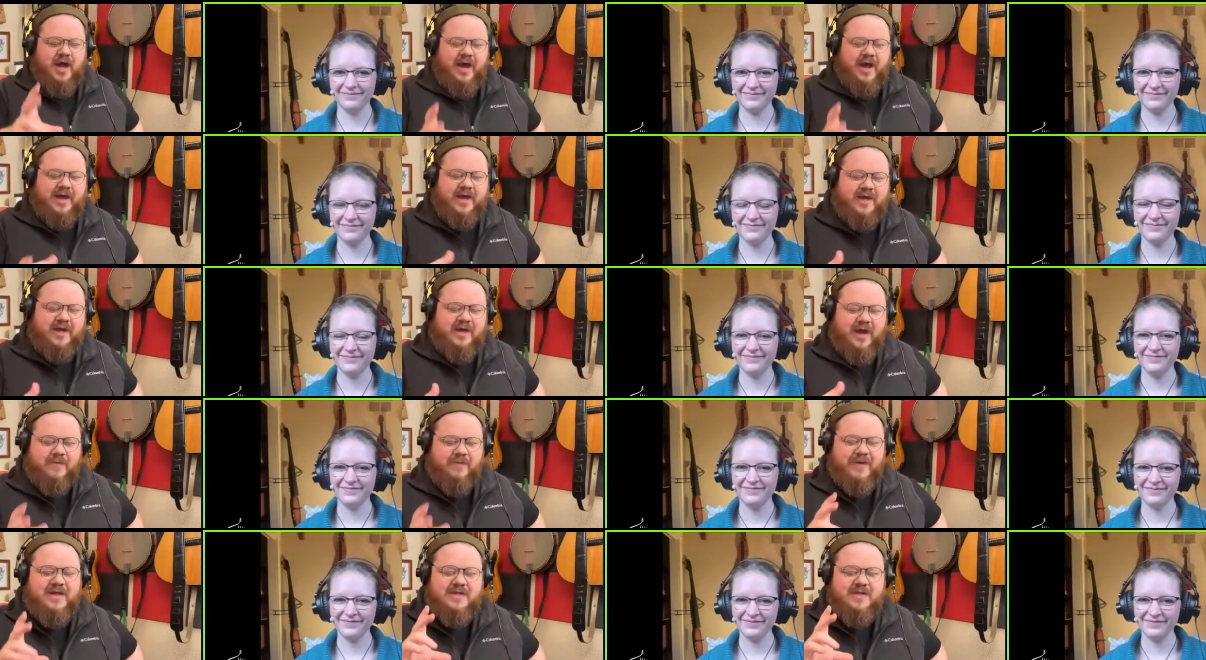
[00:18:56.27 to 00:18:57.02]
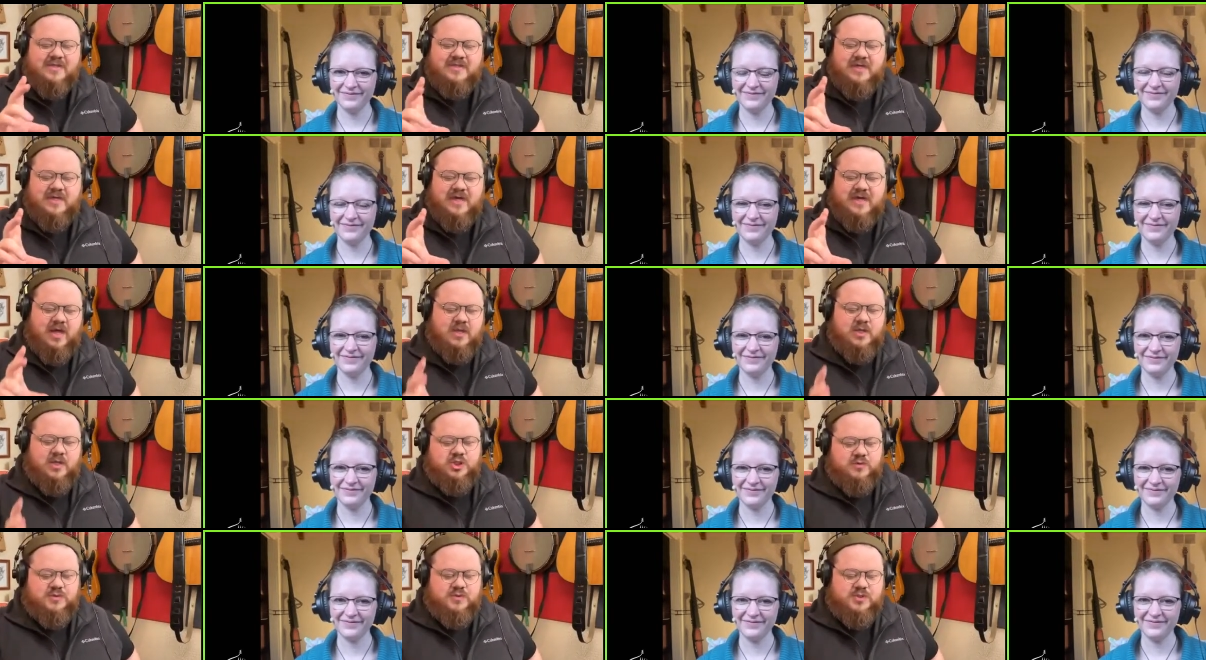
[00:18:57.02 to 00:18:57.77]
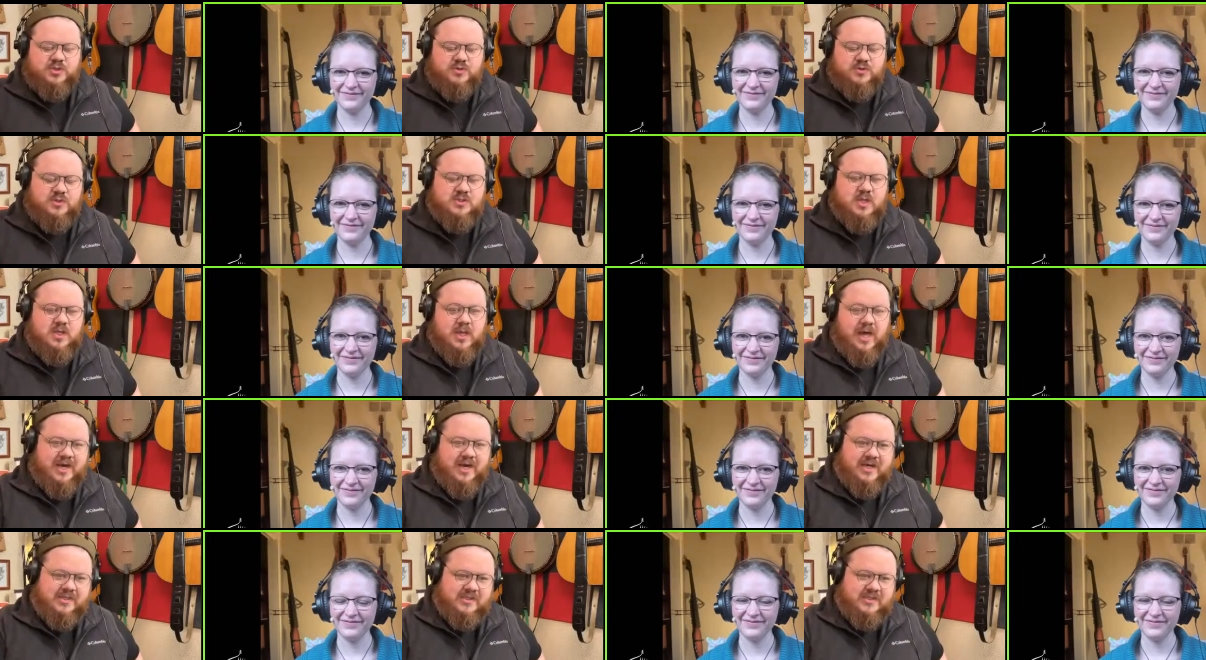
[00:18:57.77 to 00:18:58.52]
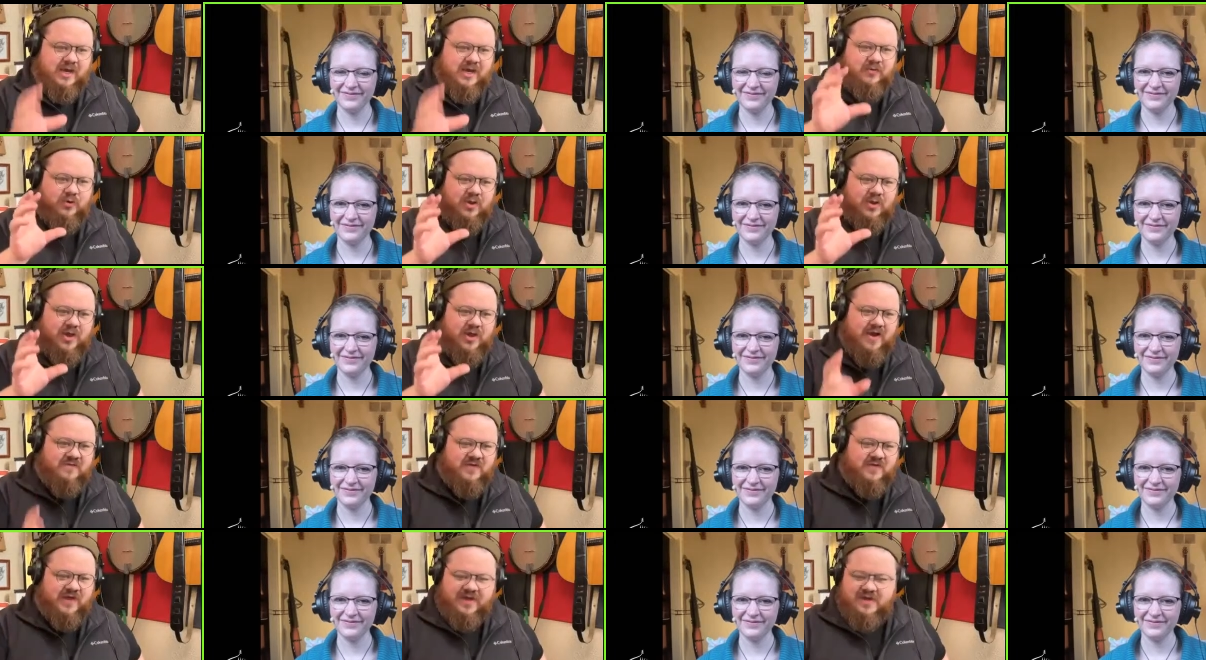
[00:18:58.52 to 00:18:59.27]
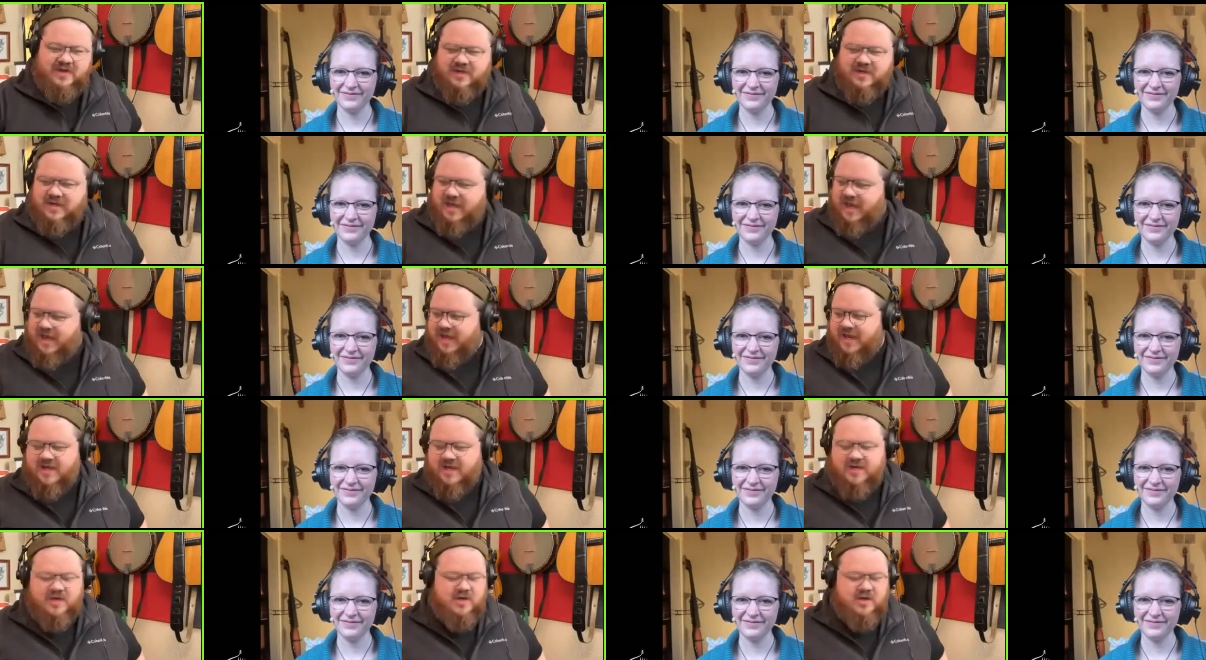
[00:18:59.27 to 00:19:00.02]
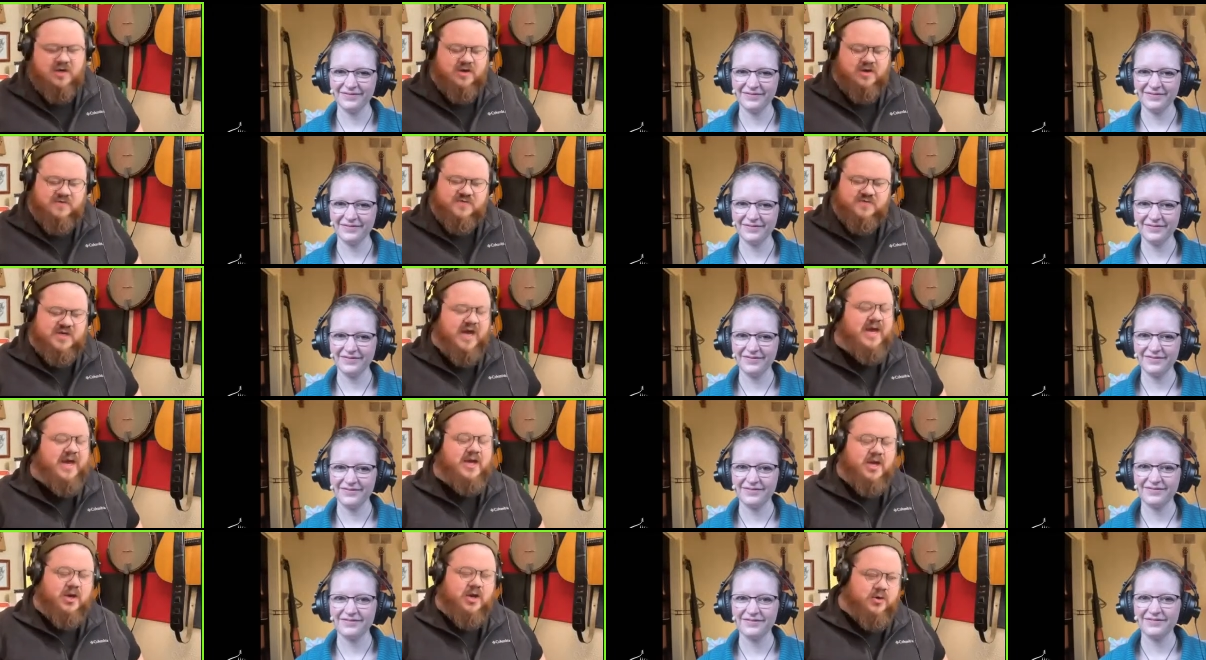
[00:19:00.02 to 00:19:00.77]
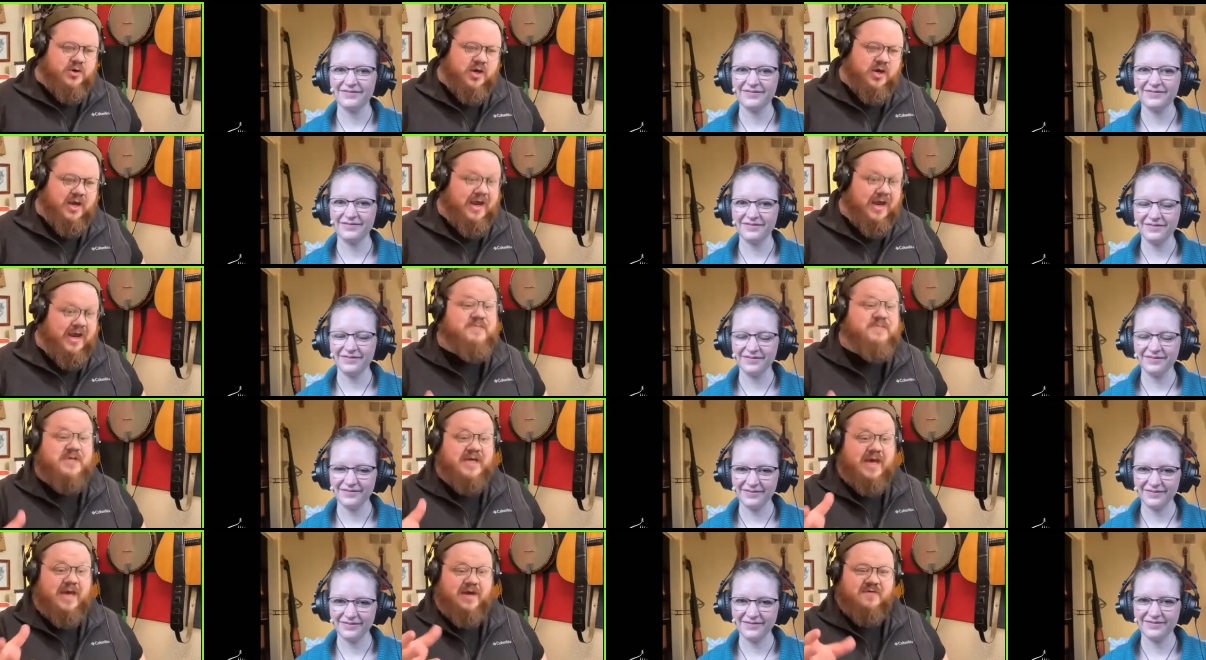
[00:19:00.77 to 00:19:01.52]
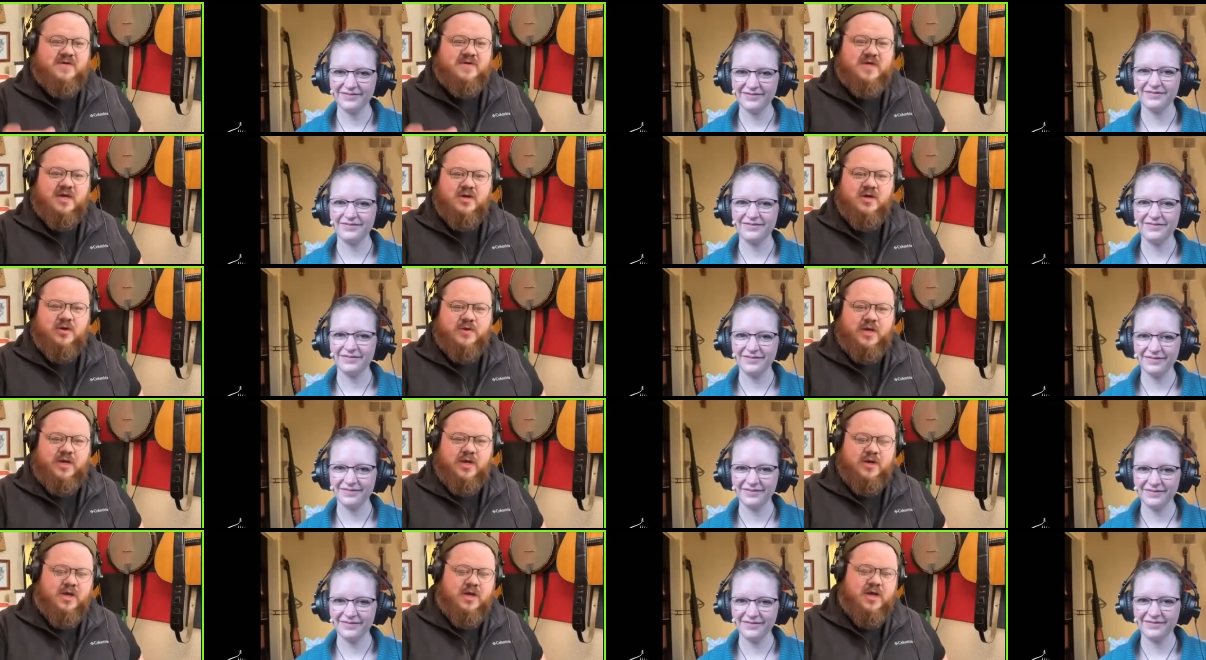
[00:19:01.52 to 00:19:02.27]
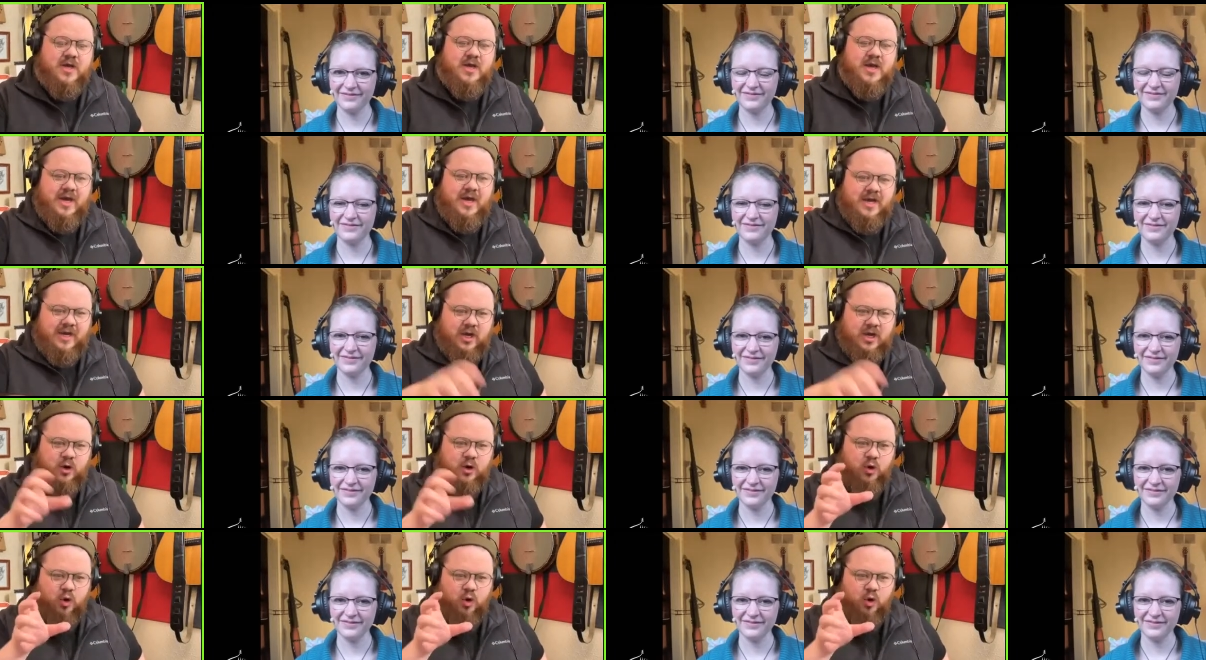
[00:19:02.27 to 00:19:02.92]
Speaker 1: I I make this analogy with students a lot is I will have like a can of Diet Coke, an empty can of Diet Coke here, and I go,